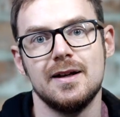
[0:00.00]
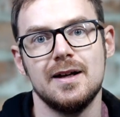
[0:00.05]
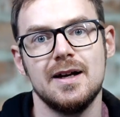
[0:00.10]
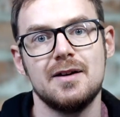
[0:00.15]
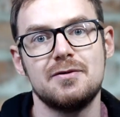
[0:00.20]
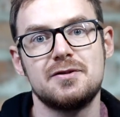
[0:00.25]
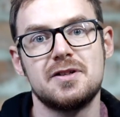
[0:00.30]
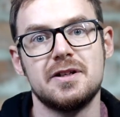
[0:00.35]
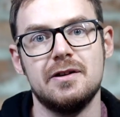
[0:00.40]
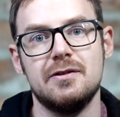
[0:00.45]

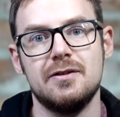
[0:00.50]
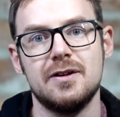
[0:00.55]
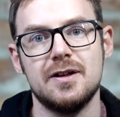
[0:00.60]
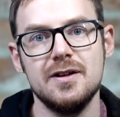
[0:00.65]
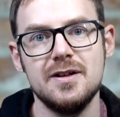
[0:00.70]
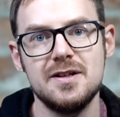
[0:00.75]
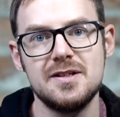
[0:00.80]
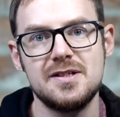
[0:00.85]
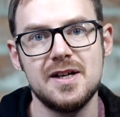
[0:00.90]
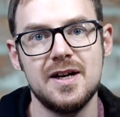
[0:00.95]
Afternoon
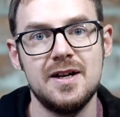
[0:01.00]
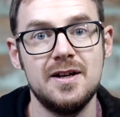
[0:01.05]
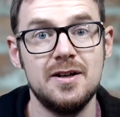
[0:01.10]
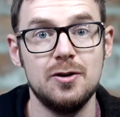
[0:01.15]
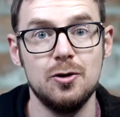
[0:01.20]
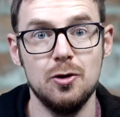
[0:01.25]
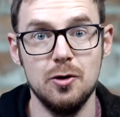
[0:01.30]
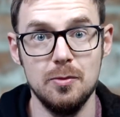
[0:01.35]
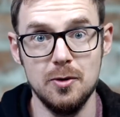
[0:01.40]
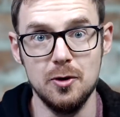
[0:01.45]
guys,
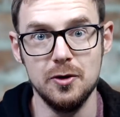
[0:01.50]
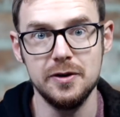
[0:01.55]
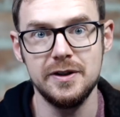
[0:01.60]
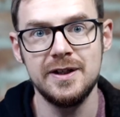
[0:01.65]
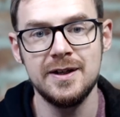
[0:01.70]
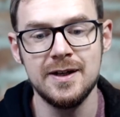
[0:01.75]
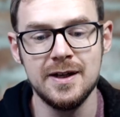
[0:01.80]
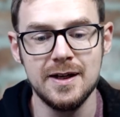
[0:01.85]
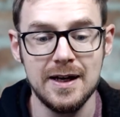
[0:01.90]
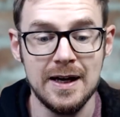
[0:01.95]
or
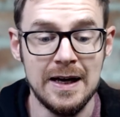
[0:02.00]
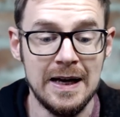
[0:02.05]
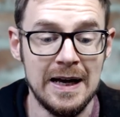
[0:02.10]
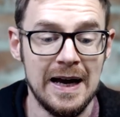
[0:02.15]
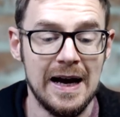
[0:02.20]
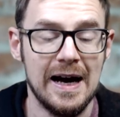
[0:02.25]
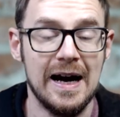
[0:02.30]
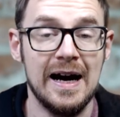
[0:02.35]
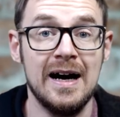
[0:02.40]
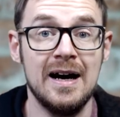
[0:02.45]
morning.
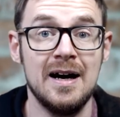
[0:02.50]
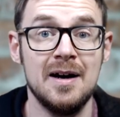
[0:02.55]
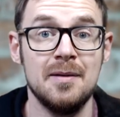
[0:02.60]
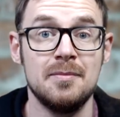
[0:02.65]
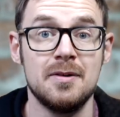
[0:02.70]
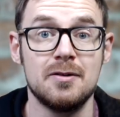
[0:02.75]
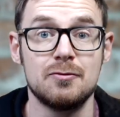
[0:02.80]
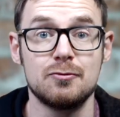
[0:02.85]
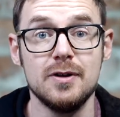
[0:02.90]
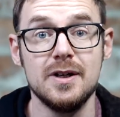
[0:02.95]

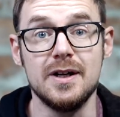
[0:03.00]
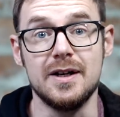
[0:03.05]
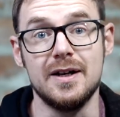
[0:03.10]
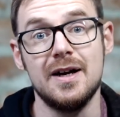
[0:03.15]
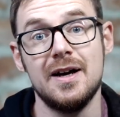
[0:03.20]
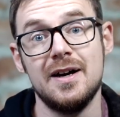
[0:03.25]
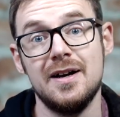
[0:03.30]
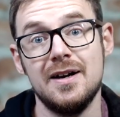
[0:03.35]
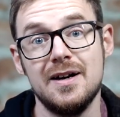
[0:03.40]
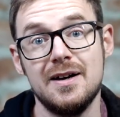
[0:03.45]
Right,
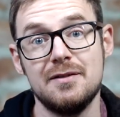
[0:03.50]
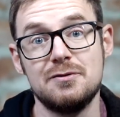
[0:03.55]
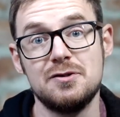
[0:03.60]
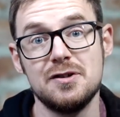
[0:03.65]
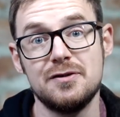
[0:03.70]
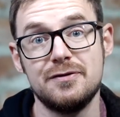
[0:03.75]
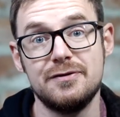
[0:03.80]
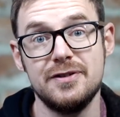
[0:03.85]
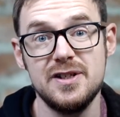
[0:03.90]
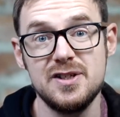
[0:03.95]
I've
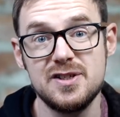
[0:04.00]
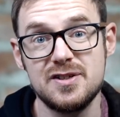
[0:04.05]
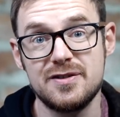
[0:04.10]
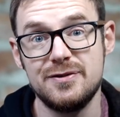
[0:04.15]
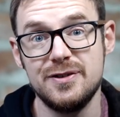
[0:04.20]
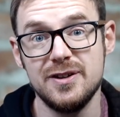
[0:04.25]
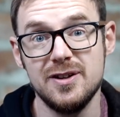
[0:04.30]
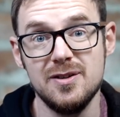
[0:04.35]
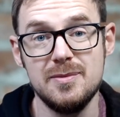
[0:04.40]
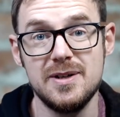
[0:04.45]
just finished
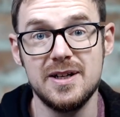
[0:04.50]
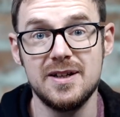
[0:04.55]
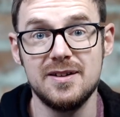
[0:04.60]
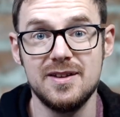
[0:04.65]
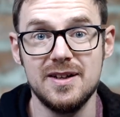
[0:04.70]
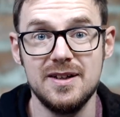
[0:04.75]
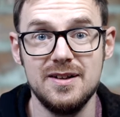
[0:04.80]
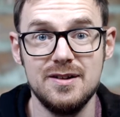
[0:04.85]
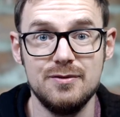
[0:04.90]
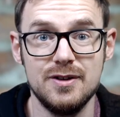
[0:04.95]
filming
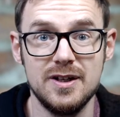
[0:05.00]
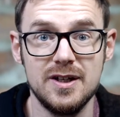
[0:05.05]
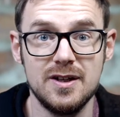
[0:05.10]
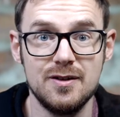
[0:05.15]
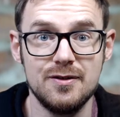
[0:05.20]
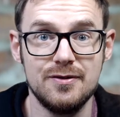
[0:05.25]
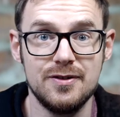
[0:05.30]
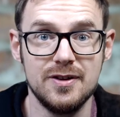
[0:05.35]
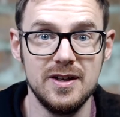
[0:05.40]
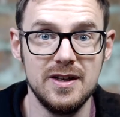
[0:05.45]
the
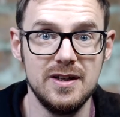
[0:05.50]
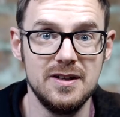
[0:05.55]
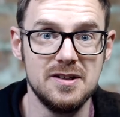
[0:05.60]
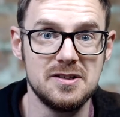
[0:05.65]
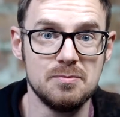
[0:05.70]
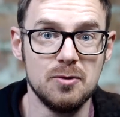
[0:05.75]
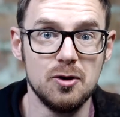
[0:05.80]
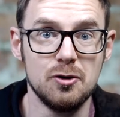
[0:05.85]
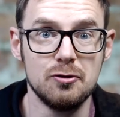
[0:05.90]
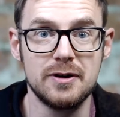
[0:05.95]
video for the
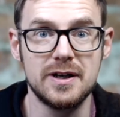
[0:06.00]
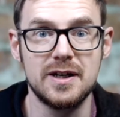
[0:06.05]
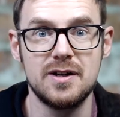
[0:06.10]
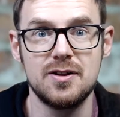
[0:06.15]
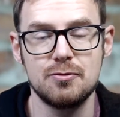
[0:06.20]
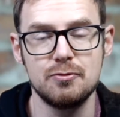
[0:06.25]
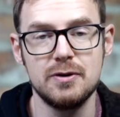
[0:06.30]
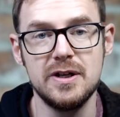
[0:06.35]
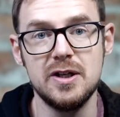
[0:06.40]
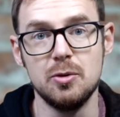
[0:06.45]
Smallrig
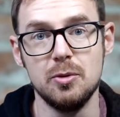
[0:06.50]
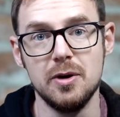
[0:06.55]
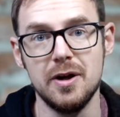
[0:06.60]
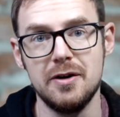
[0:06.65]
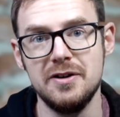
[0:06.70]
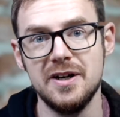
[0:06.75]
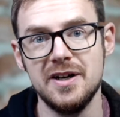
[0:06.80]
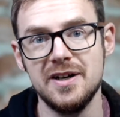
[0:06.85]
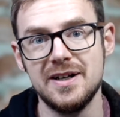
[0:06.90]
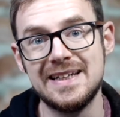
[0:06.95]

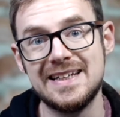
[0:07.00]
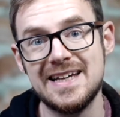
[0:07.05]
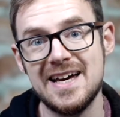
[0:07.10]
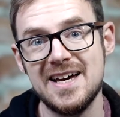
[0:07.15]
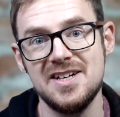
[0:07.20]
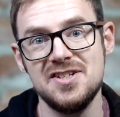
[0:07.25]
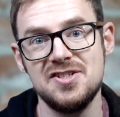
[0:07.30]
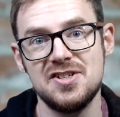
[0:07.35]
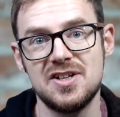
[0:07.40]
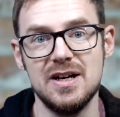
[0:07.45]
3009
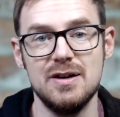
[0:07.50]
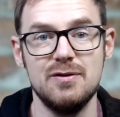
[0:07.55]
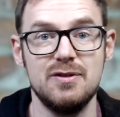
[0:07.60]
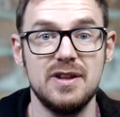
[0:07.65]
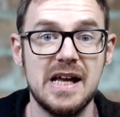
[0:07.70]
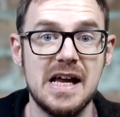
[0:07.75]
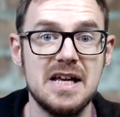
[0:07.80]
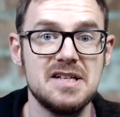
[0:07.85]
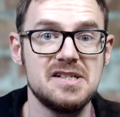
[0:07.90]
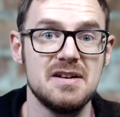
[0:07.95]
cage kit for
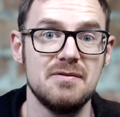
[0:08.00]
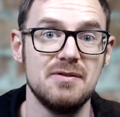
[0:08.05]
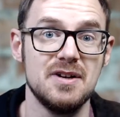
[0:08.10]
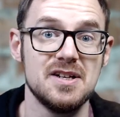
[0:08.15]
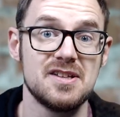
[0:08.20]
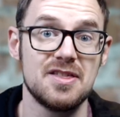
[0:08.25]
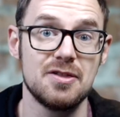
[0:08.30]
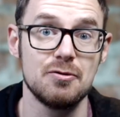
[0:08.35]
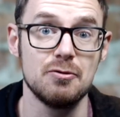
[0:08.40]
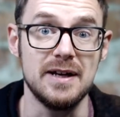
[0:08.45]
the
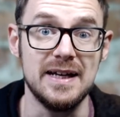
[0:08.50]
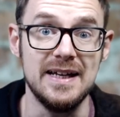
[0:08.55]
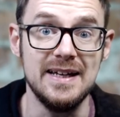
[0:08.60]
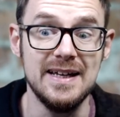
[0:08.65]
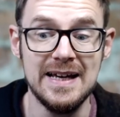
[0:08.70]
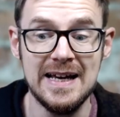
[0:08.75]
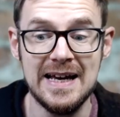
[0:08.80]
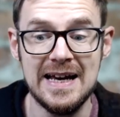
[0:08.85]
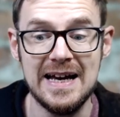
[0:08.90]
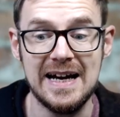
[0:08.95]
A7S3,
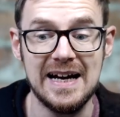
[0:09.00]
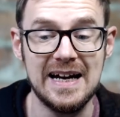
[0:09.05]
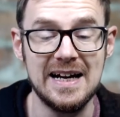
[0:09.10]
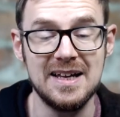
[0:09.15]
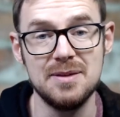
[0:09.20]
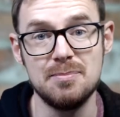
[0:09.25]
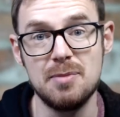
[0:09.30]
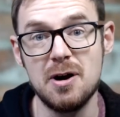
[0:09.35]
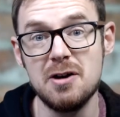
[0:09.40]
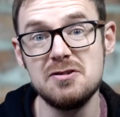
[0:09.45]

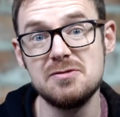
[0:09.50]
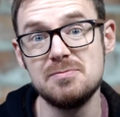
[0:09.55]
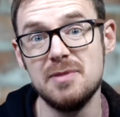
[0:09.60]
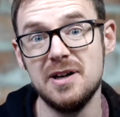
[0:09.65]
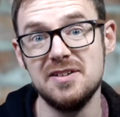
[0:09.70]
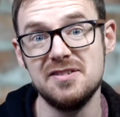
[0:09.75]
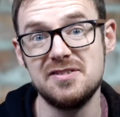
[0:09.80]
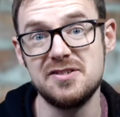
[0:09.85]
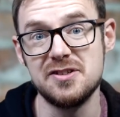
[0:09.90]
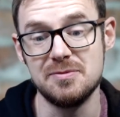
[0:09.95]
and the
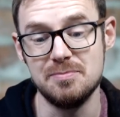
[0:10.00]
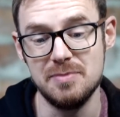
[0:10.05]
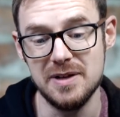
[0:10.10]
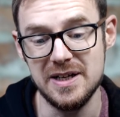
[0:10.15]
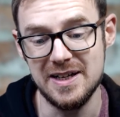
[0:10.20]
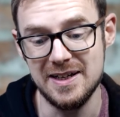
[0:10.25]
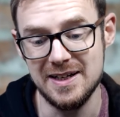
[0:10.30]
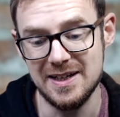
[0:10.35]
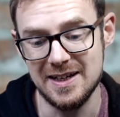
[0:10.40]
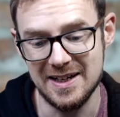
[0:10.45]
postman's just
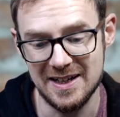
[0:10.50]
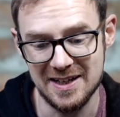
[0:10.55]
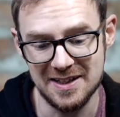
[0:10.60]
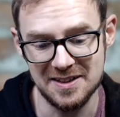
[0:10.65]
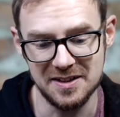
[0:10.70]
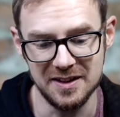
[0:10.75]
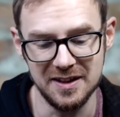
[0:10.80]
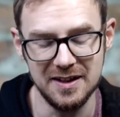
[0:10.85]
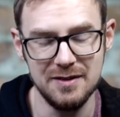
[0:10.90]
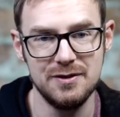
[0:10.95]
been
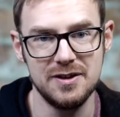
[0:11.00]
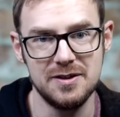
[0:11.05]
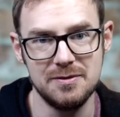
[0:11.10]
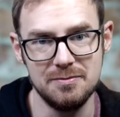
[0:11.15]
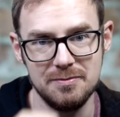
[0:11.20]
and delivered